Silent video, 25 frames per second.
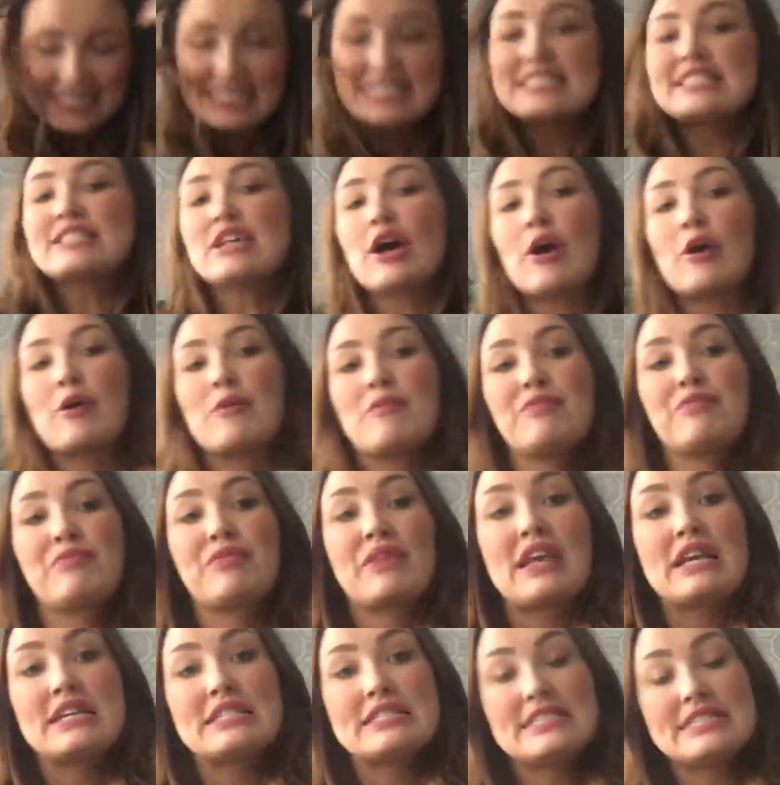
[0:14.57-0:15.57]
singing my songs.
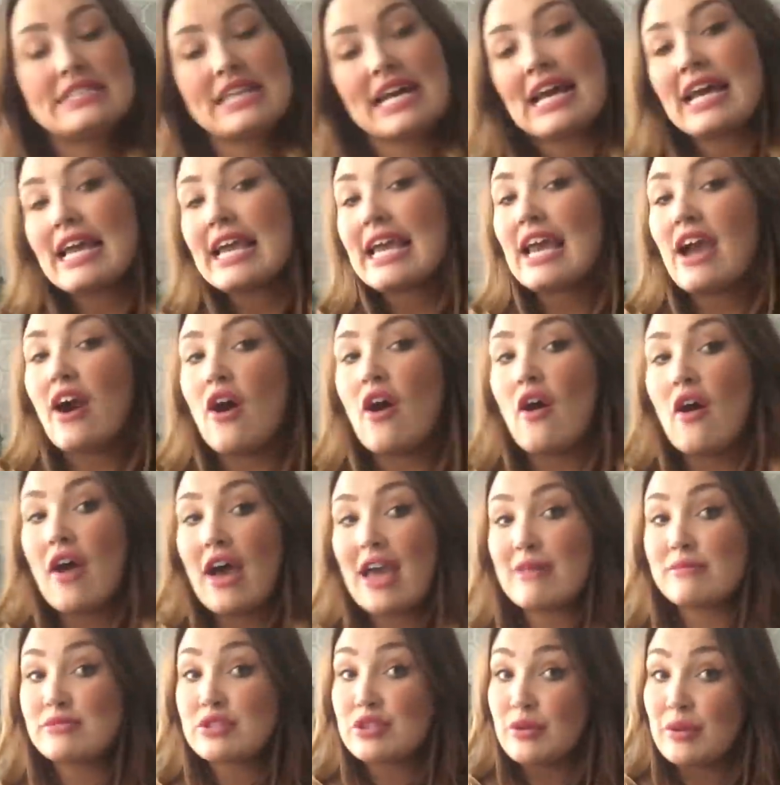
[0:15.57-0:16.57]
So today I
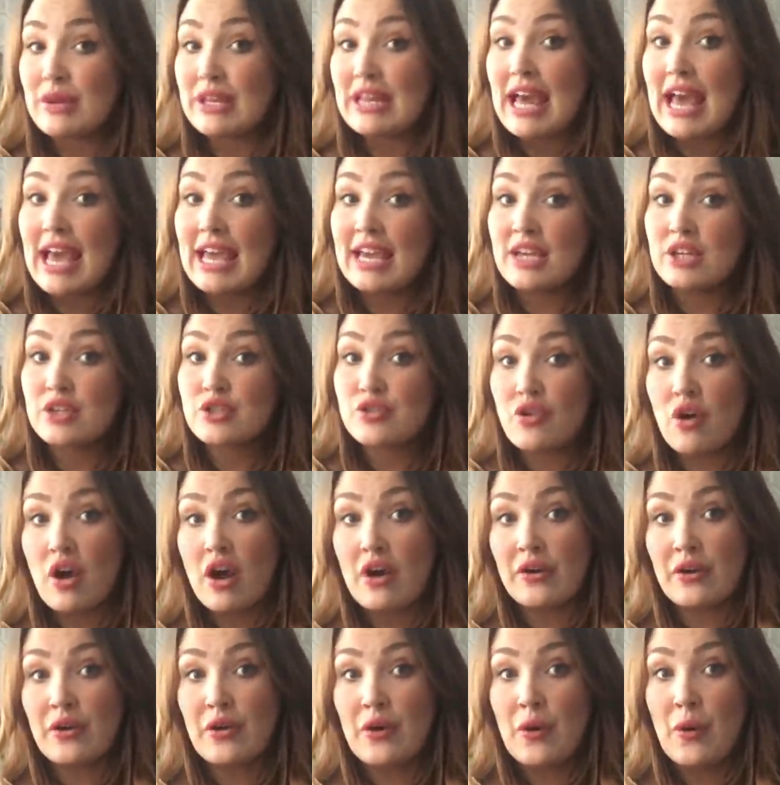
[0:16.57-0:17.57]
am doing a try
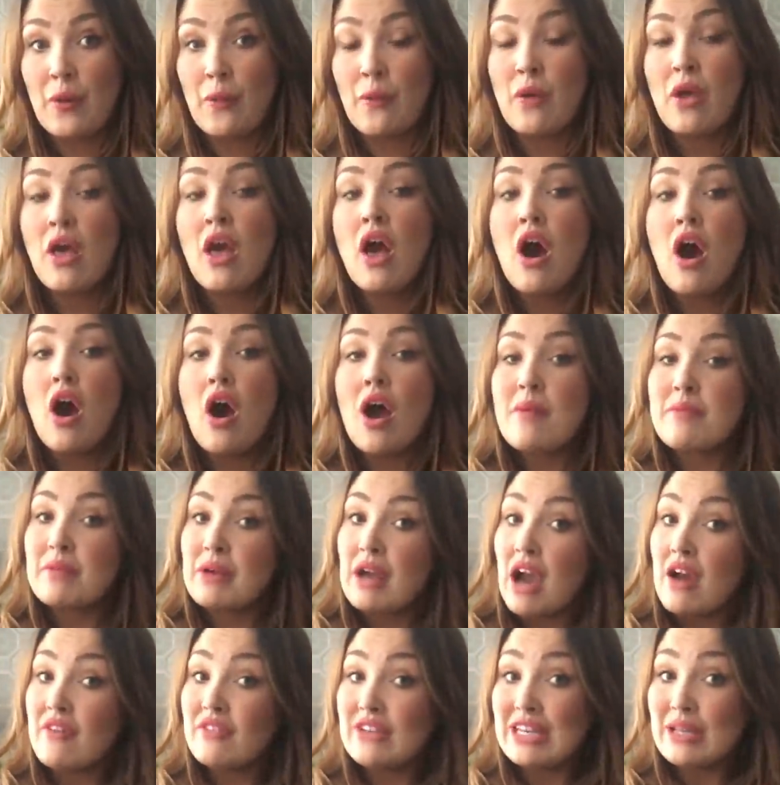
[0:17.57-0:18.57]
on haul. I'm
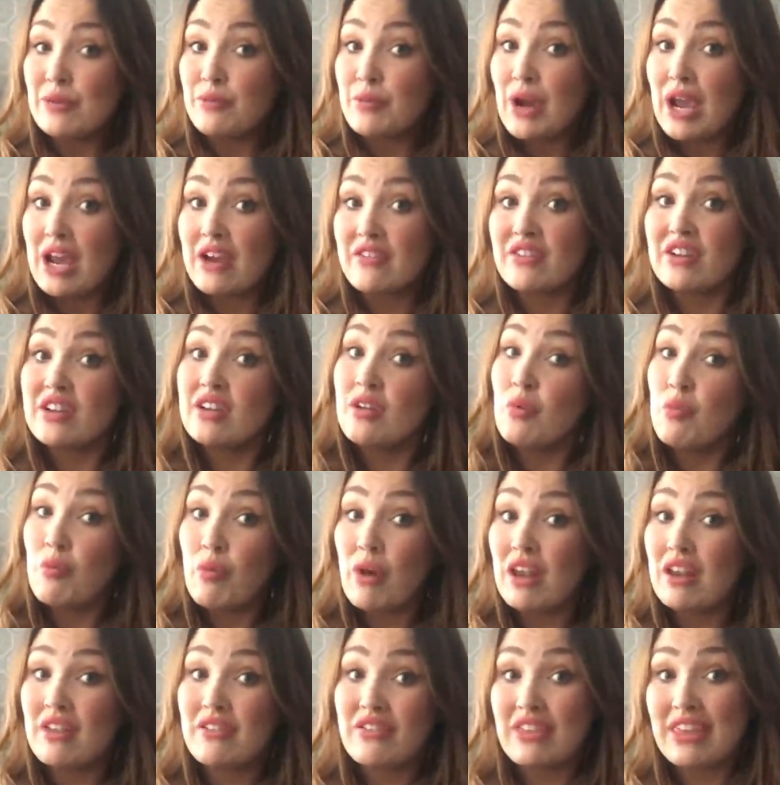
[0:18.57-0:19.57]
currently wearing
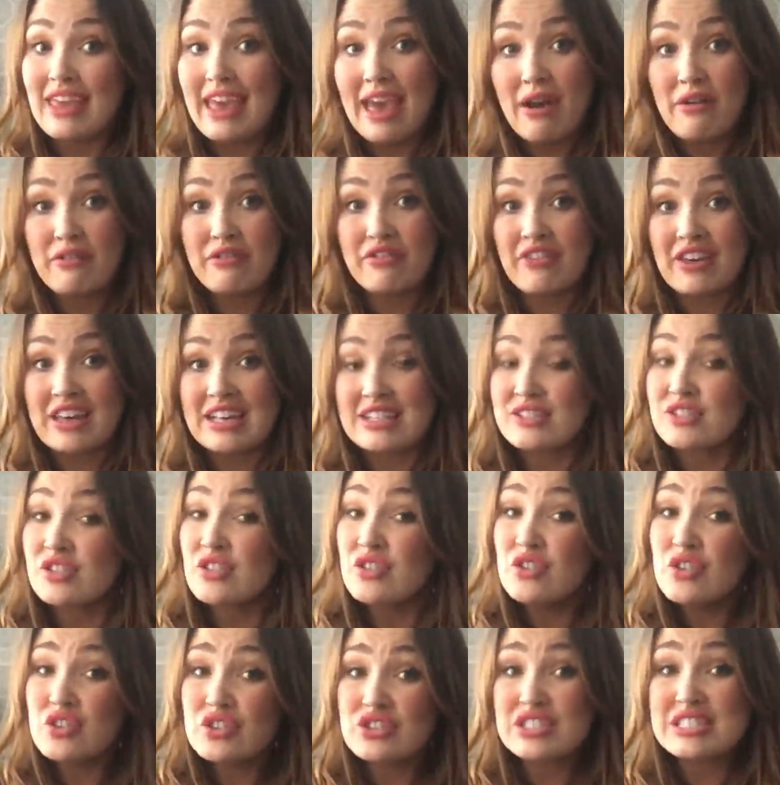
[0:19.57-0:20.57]
one of the outfits,
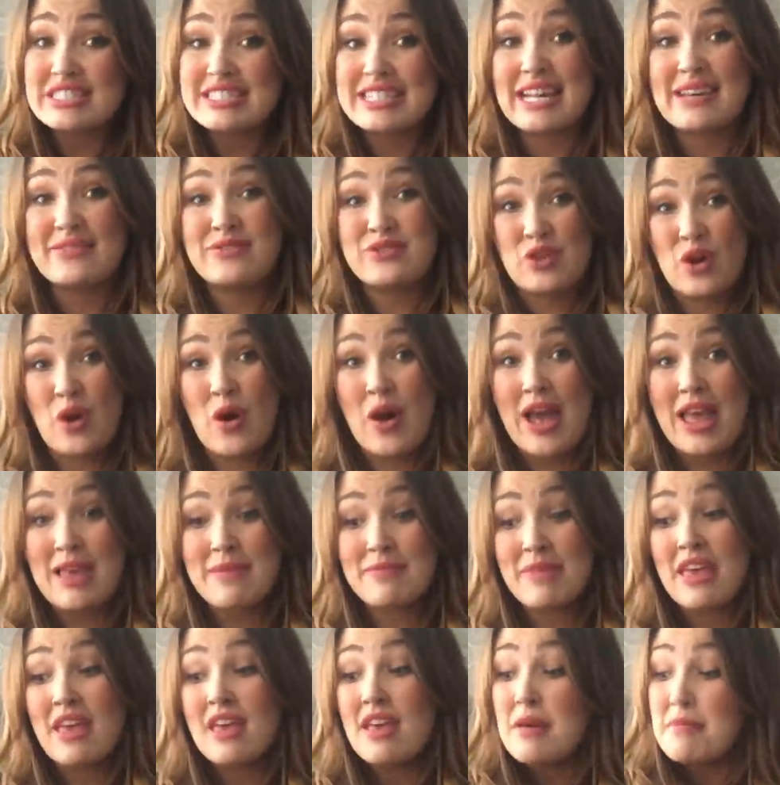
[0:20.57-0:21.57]
not to save
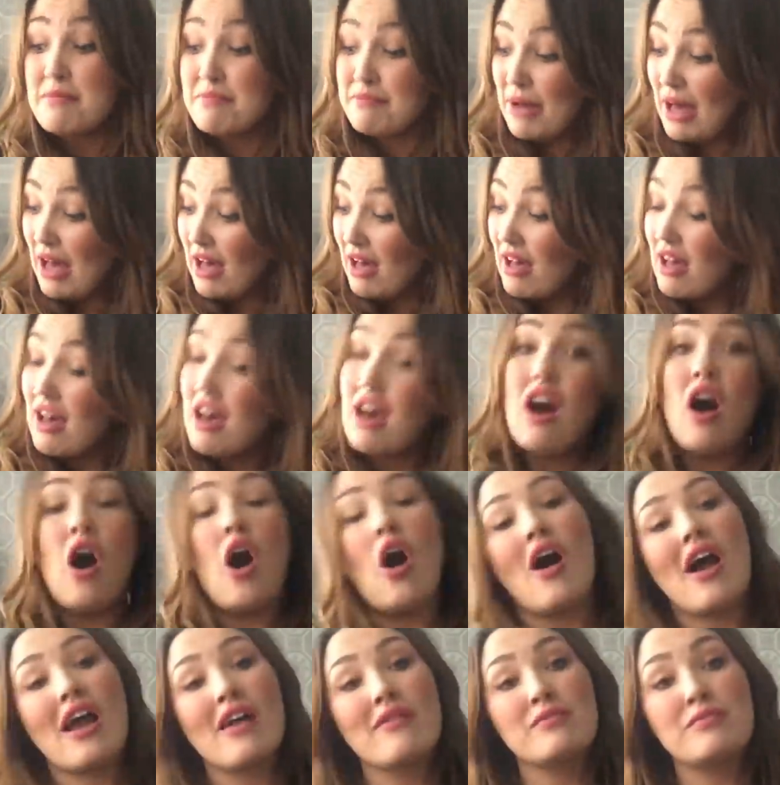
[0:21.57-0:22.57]
time, but
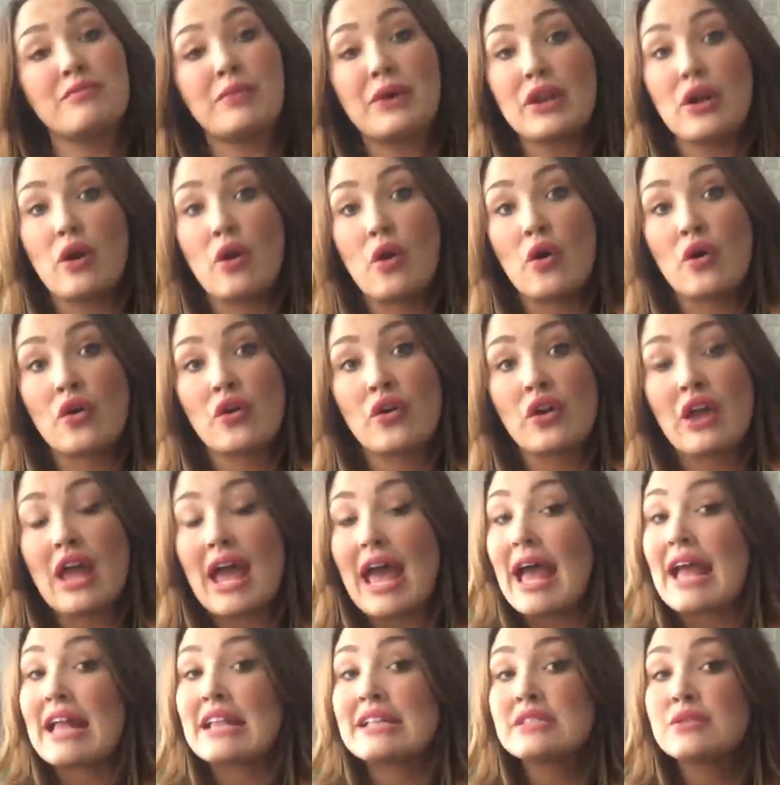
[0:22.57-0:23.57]
I put it on
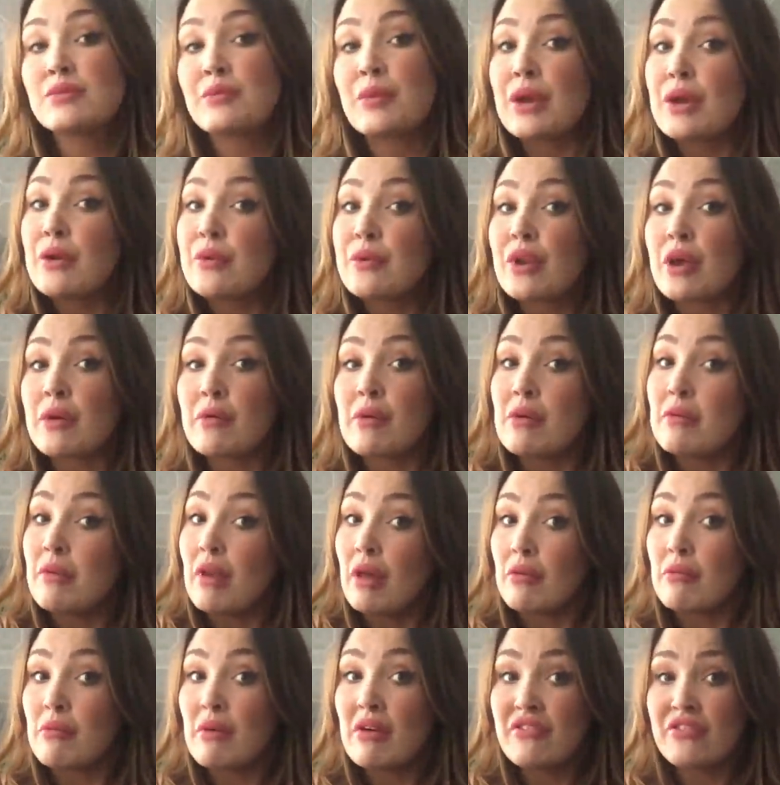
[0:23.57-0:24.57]
and we all know what I'm
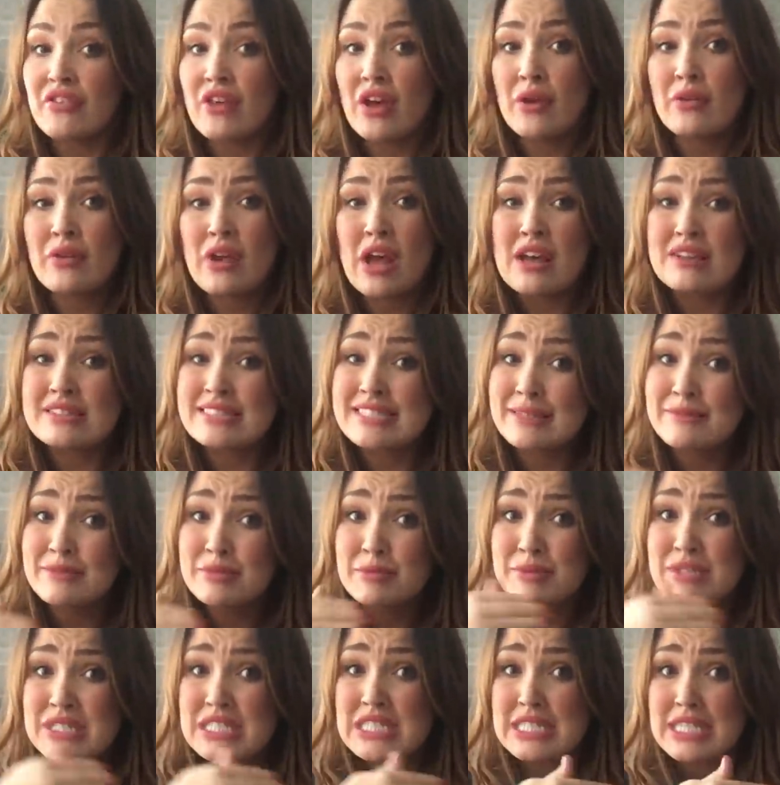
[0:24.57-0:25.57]
like on my phone. I seem
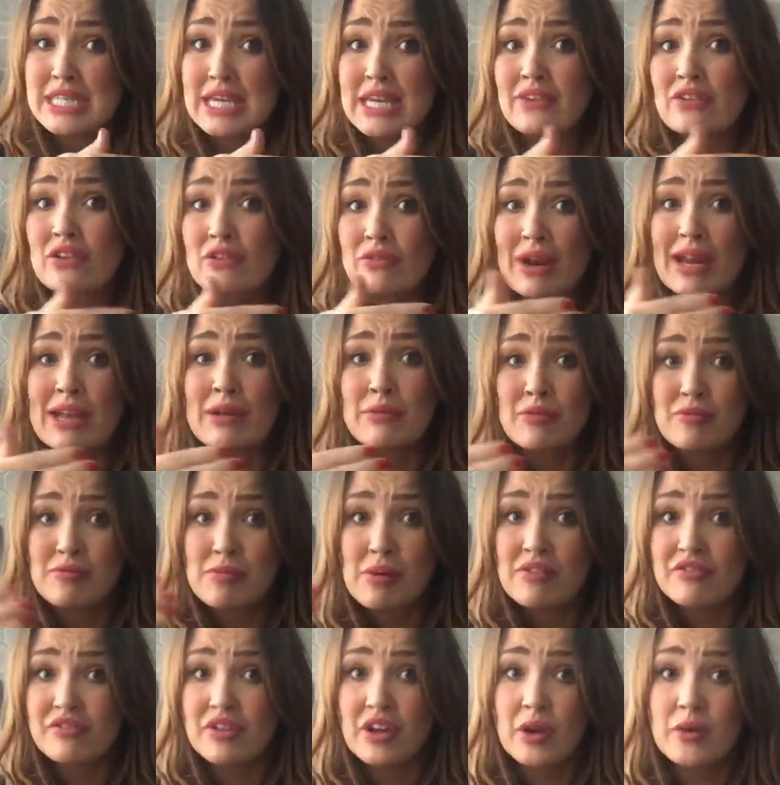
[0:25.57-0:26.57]
to be deteriorating with
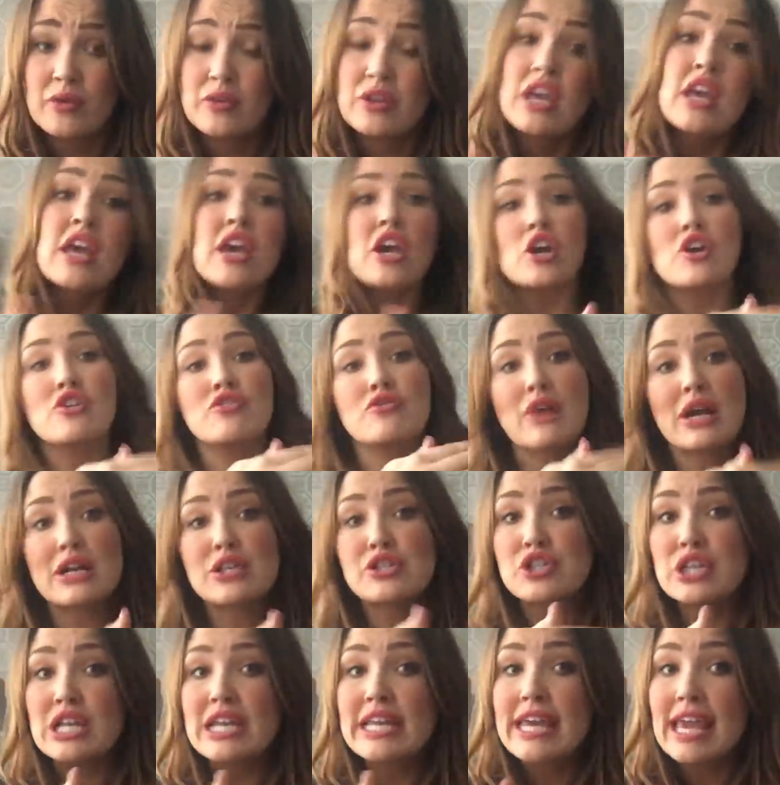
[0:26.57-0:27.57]
my phone,
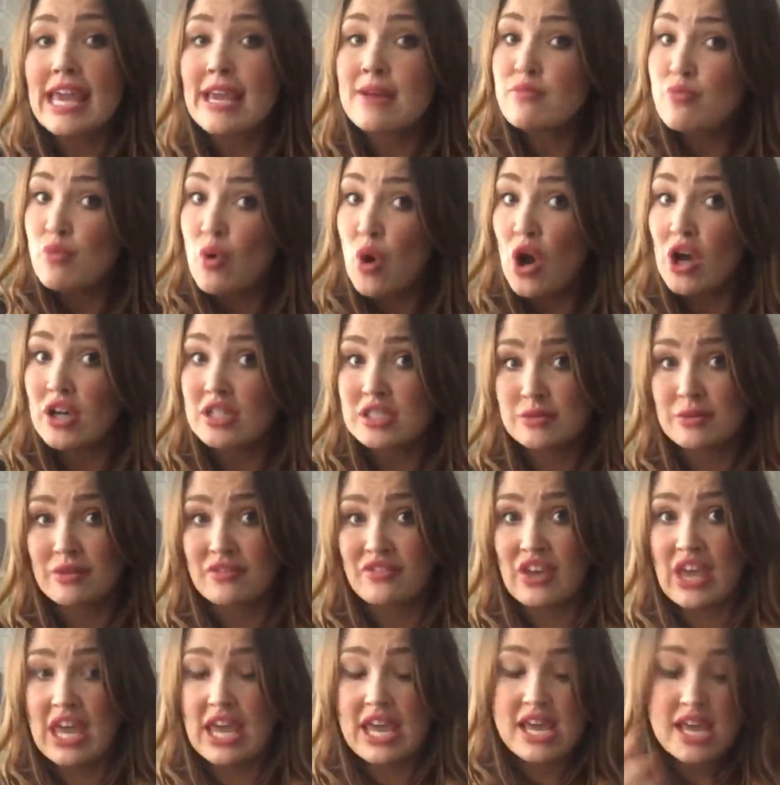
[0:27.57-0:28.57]
gradually getting worse
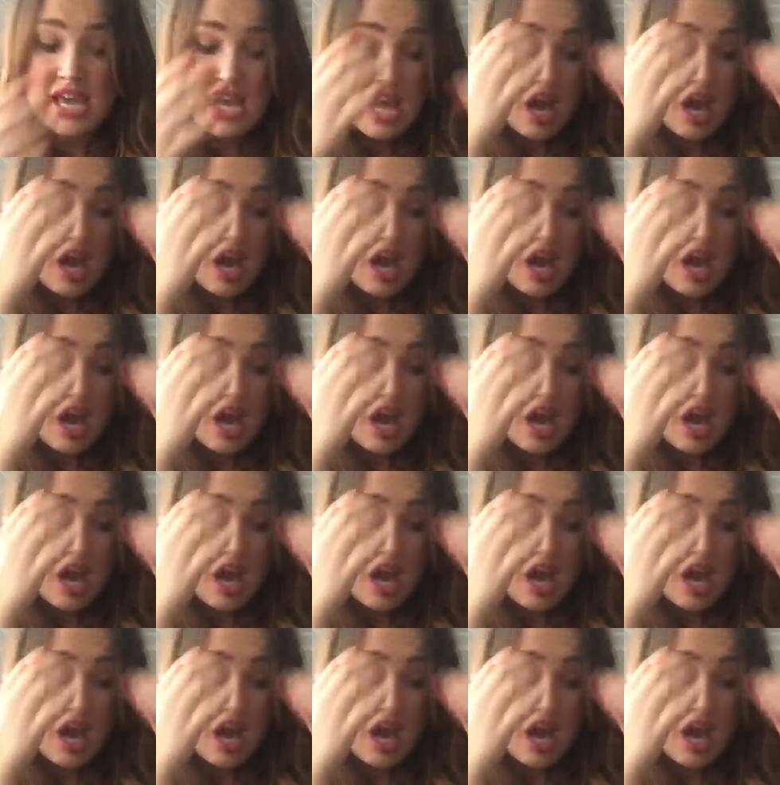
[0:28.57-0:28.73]
with it.